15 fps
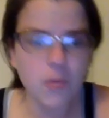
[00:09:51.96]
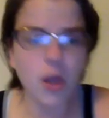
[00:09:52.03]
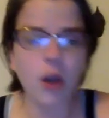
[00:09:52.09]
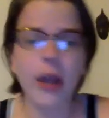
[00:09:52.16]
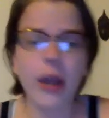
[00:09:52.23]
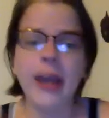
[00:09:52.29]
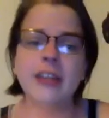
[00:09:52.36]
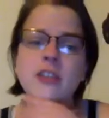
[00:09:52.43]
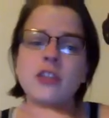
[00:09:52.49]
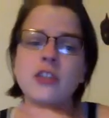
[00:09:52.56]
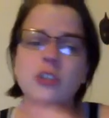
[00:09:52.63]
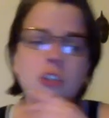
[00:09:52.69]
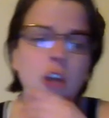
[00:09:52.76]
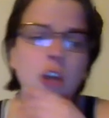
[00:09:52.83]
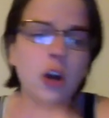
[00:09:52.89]
Okay,
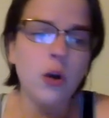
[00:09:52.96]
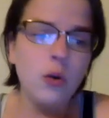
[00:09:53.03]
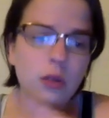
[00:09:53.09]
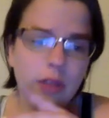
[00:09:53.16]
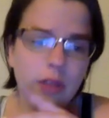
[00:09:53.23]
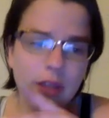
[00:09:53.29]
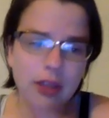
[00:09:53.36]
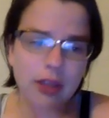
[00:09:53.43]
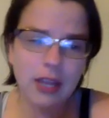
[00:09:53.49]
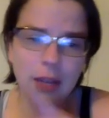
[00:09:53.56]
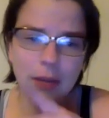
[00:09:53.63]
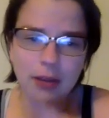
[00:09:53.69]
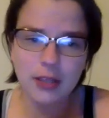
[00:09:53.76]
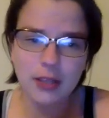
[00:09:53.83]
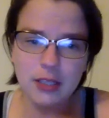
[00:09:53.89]
so the thing
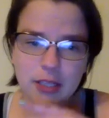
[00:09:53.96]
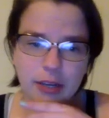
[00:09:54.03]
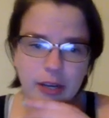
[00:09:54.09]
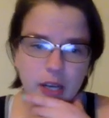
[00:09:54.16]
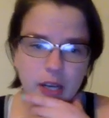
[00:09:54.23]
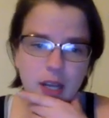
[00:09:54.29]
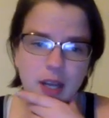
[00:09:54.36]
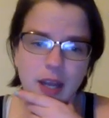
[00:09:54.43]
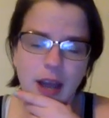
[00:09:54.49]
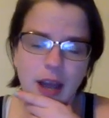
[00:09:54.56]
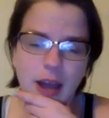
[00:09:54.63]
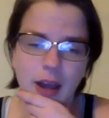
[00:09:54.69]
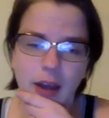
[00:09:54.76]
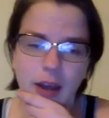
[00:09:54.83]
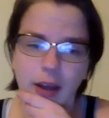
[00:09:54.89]
about this area,
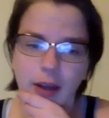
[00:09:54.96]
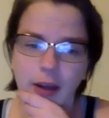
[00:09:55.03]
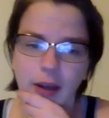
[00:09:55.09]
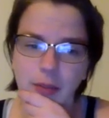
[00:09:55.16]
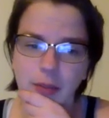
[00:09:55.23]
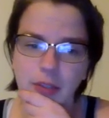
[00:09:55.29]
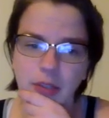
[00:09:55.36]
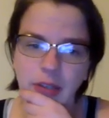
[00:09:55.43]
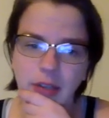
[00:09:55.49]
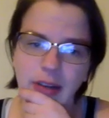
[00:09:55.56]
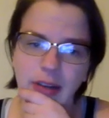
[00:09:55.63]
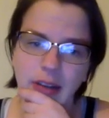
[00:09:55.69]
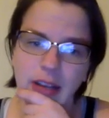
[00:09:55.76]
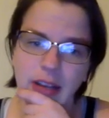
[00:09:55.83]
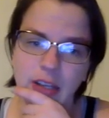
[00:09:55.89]
I'm still
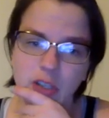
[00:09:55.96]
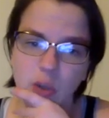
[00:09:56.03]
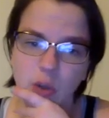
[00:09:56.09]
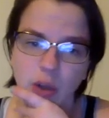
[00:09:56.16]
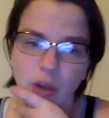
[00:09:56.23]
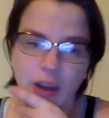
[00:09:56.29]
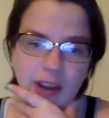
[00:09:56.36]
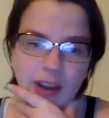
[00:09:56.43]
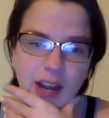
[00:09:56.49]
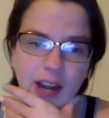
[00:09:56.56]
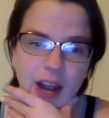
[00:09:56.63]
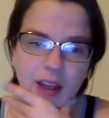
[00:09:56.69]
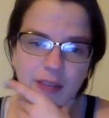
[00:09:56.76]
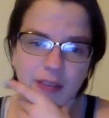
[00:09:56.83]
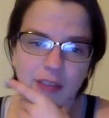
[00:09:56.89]
not like sold on it.
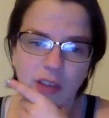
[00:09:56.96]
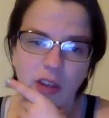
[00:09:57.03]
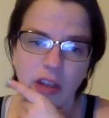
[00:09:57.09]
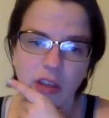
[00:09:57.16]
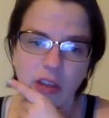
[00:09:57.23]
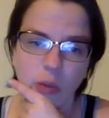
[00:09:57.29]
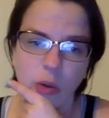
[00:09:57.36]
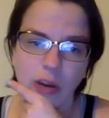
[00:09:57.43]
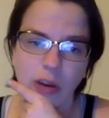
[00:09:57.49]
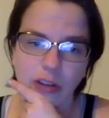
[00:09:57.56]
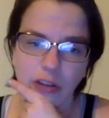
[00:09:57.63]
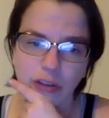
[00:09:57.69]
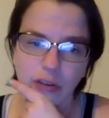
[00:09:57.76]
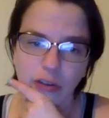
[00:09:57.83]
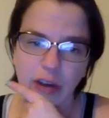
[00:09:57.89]
I feel like the
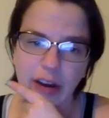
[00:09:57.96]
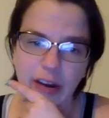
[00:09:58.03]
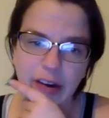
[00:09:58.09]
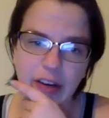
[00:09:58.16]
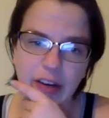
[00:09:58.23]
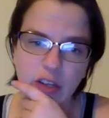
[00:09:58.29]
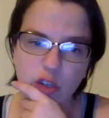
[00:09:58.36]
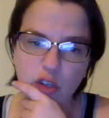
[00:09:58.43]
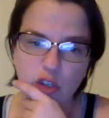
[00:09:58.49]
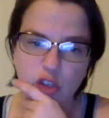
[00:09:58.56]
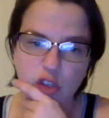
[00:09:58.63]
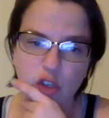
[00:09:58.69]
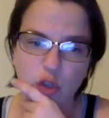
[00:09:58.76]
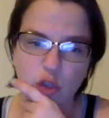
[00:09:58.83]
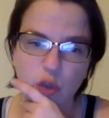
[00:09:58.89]
washer dryer is
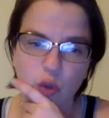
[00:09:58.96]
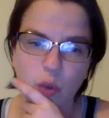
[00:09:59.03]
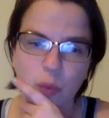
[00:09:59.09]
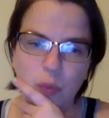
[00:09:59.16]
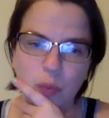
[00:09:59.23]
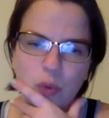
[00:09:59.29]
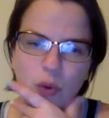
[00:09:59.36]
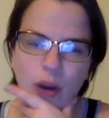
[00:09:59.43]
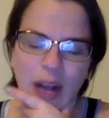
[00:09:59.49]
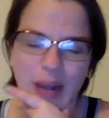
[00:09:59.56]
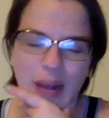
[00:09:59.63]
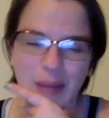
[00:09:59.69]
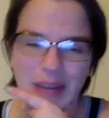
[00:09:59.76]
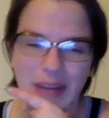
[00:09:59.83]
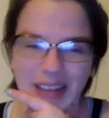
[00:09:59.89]
just too
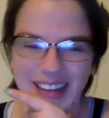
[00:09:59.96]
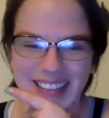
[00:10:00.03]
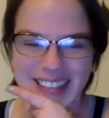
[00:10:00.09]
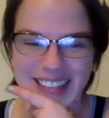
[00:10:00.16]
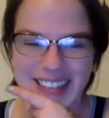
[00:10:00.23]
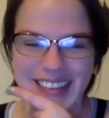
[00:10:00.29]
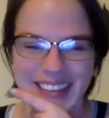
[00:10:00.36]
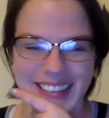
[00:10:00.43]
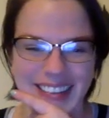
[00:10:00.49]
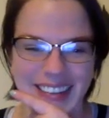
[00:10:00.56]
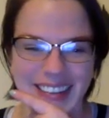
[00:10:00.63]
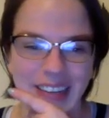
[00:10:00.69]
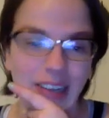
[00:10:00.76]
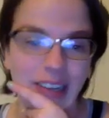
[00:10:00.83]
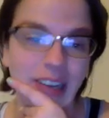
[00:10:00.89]
prominent,
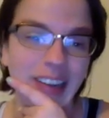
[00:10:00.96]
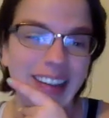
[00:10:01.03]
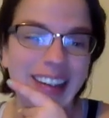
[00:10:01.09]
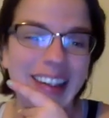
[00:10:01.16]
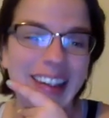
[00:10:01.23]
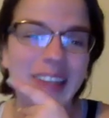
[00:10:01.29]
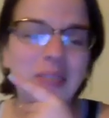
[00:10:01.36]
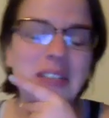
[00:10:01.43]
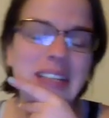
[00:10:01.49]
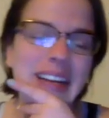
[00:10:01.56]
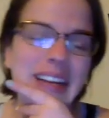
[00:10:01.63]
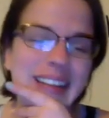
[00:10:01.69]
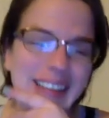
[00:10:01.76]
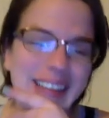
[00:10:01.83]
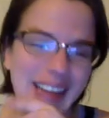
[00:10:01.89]
which
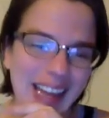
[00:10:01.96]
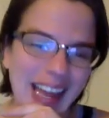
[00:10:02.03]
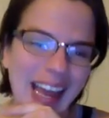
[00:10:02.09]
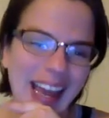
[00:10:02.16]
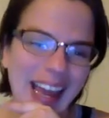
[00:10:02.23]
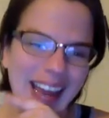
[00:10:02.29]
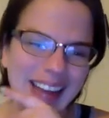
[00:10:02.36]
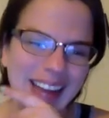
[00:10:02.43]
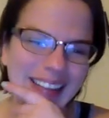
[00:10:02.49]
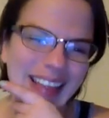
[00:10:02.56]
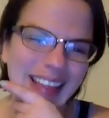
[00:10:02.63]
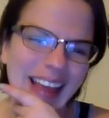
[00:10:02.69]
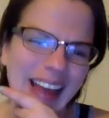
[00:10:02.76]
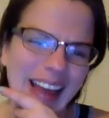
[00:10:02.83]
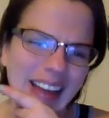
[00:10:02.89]
I hate
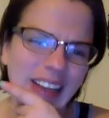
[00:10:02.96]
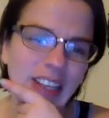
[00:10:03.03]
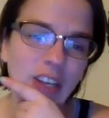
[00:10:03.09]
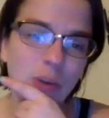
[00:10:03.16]
that.